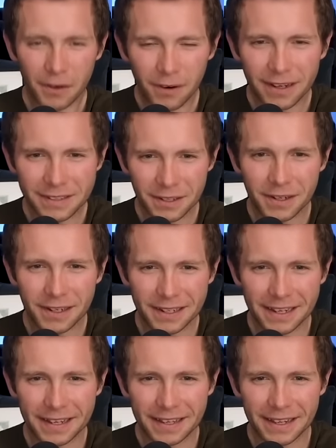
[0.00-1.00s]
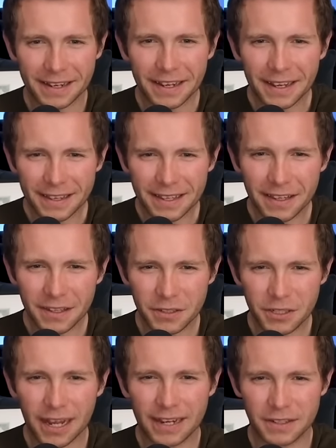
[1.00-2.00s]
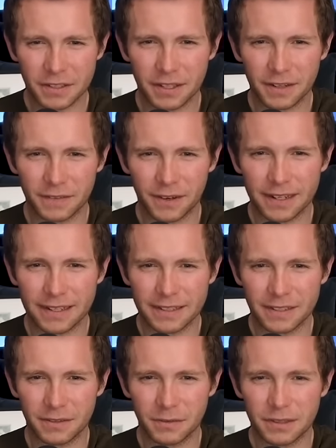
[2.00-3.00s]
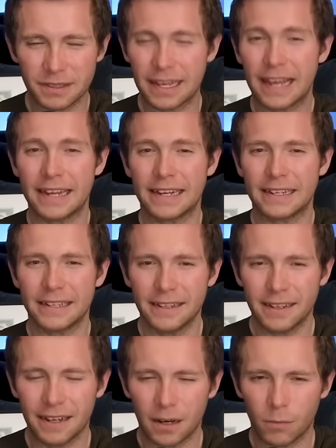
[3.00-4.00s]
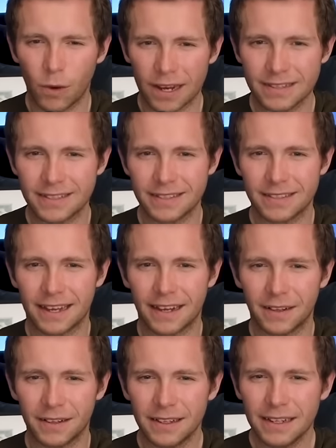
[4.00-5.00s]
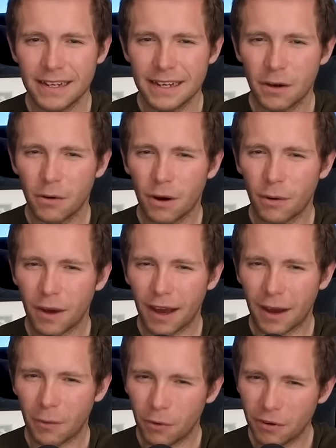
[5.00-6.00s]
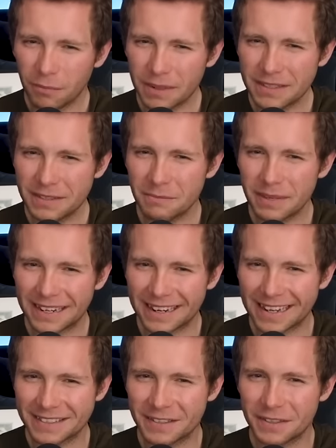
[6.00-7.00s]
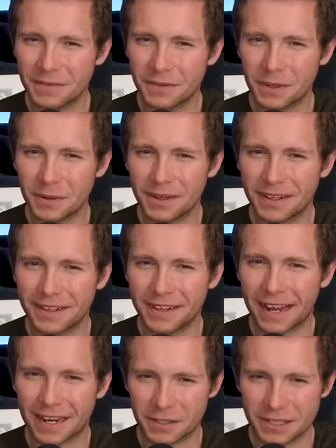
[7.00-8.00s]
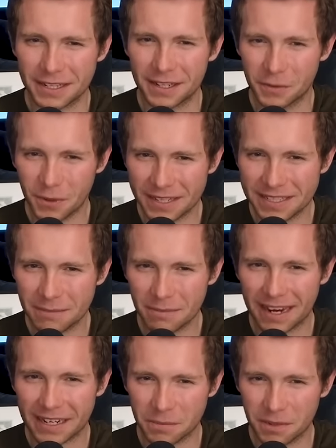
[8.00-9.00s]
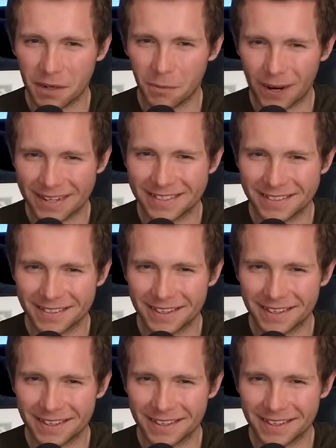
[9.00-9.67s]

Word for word: No, I totally get that. The other challenge that I find is selling and when to sell. What have been some big lessons for you in actually liquidity management and when to